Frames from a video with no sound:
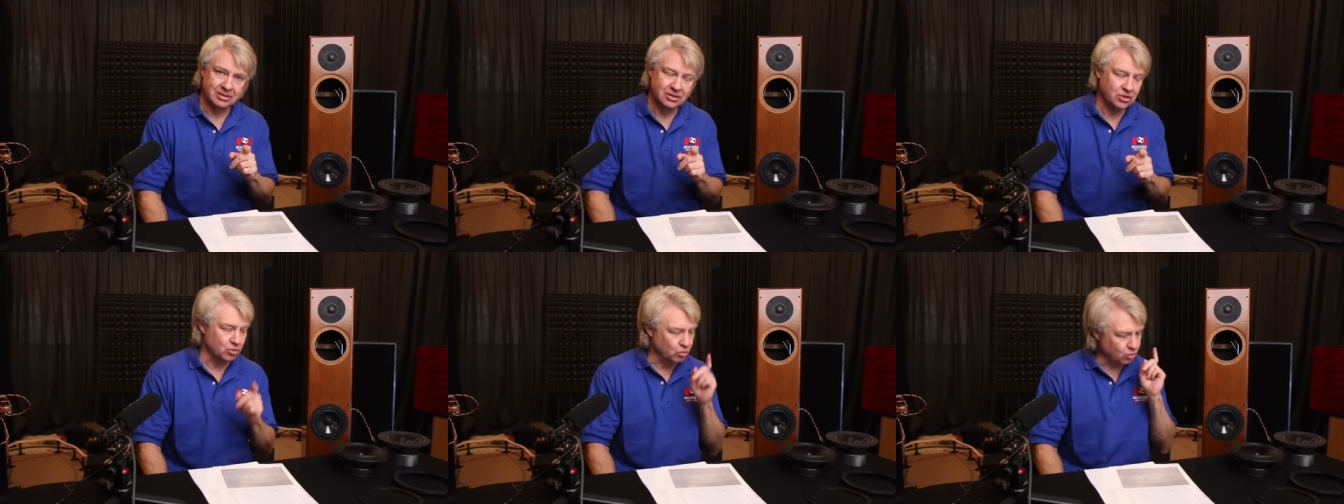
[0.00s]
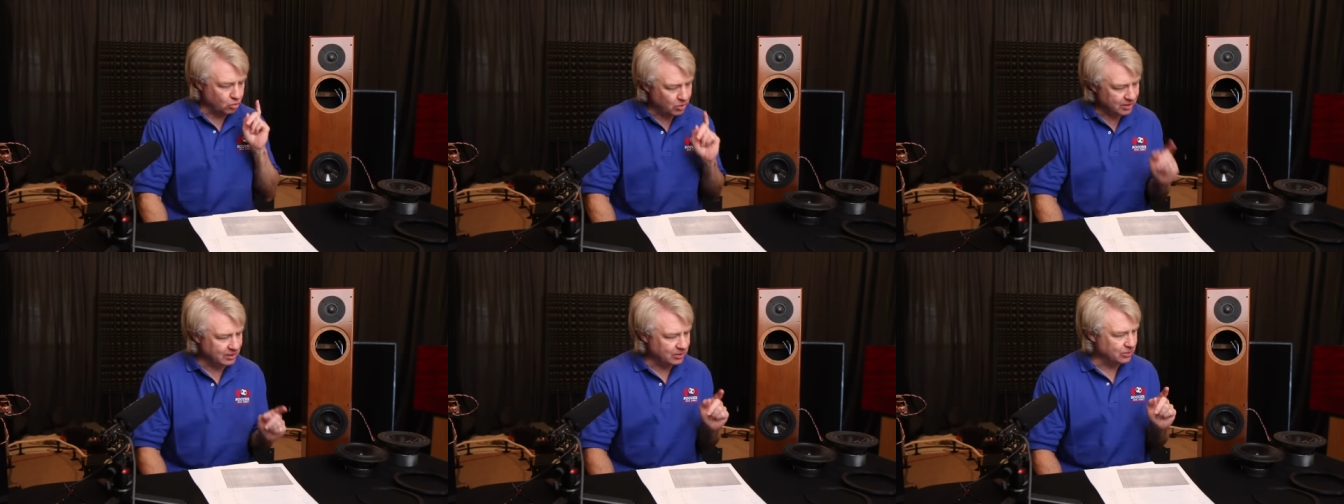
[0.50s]
This is
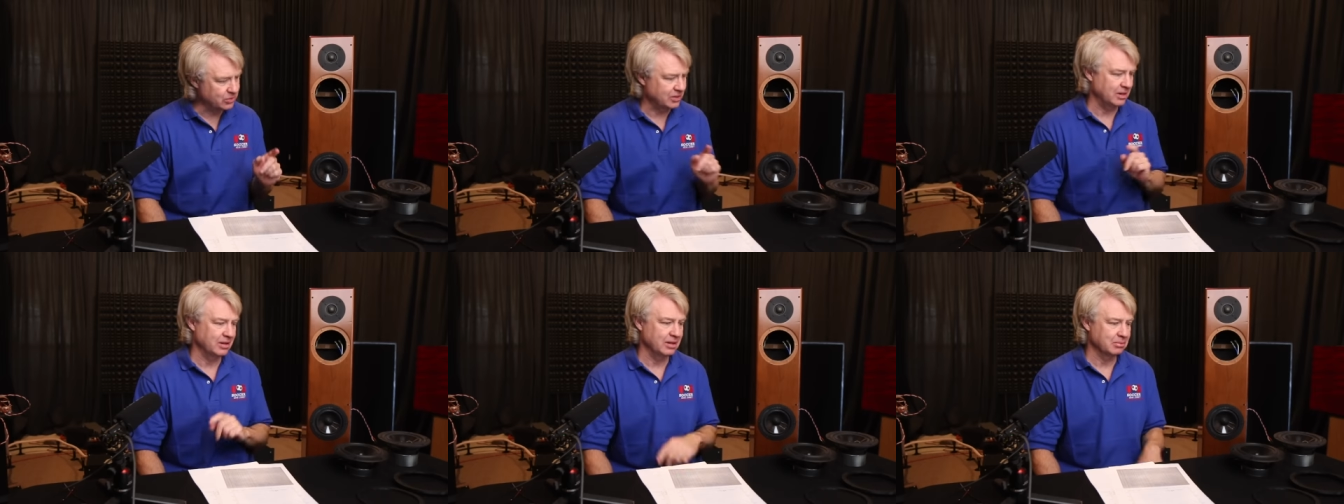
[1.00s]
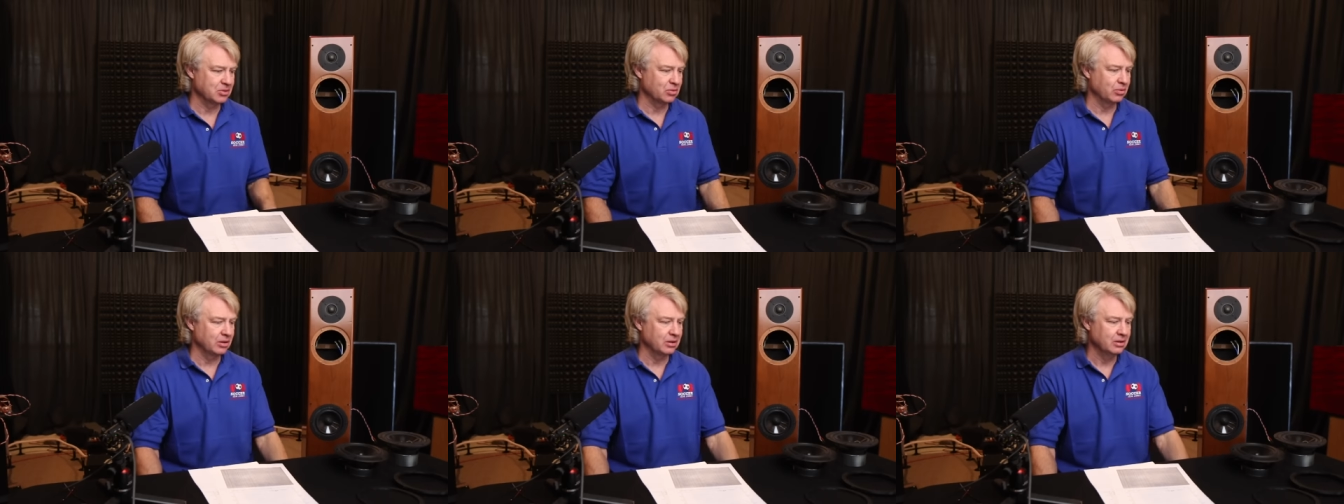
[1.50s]
one of those times
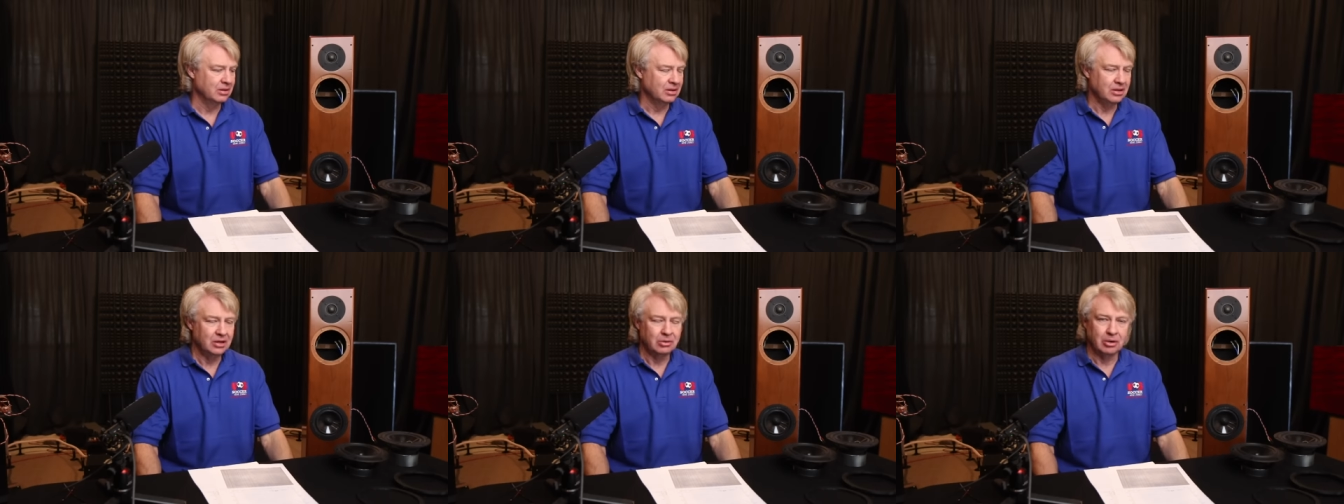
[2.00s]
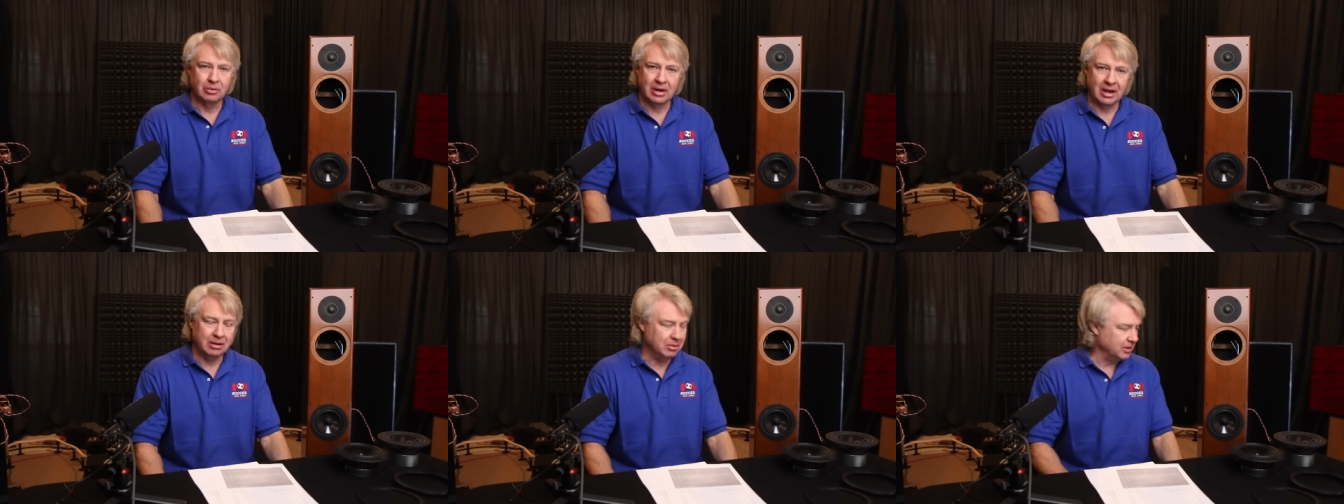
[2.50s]
where we were
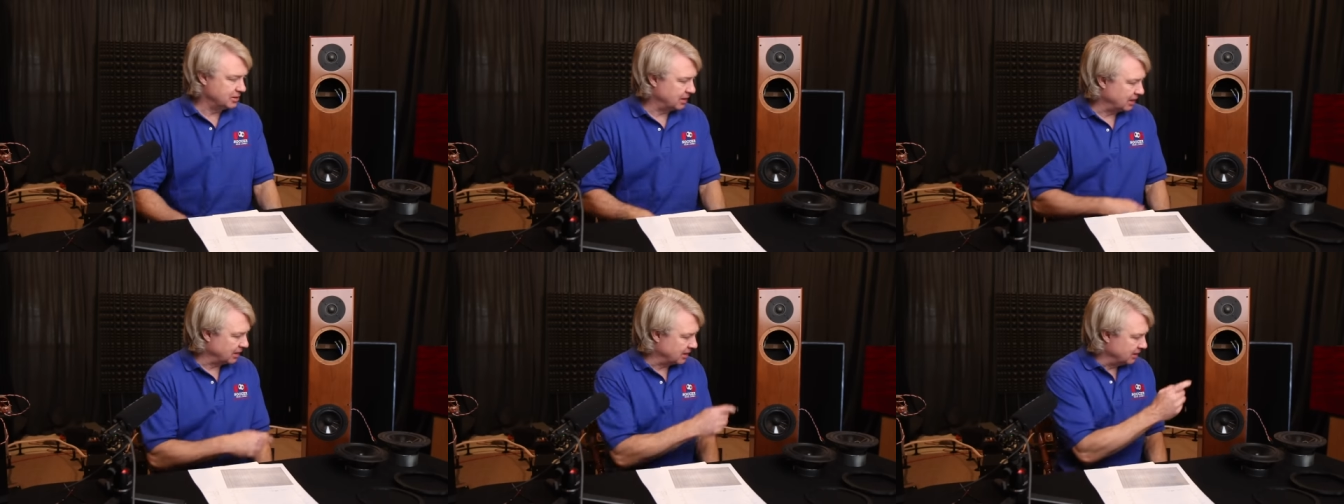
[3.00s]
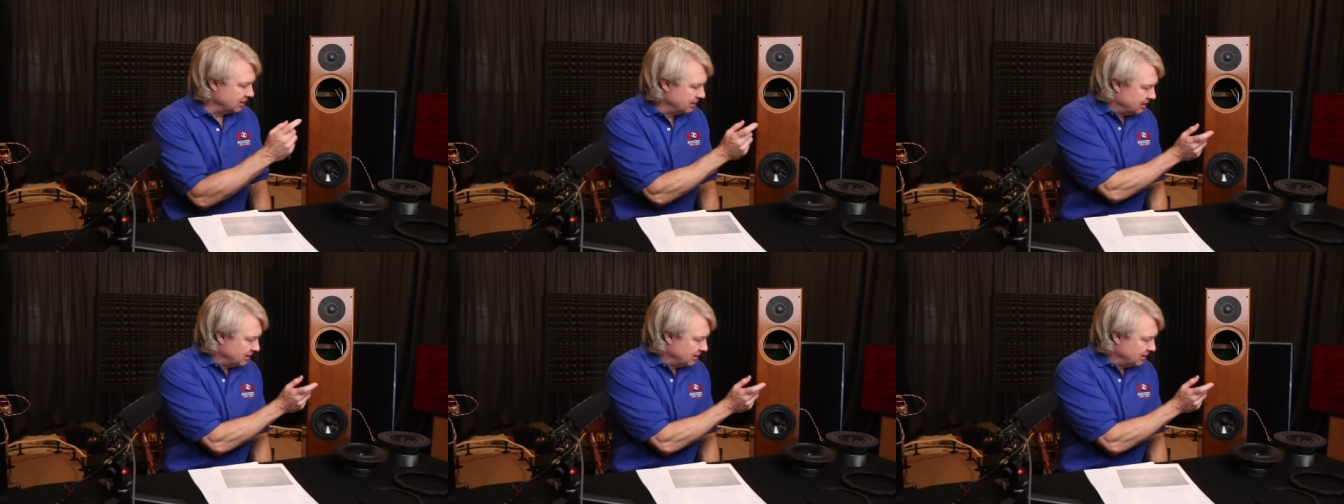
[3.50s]
able to take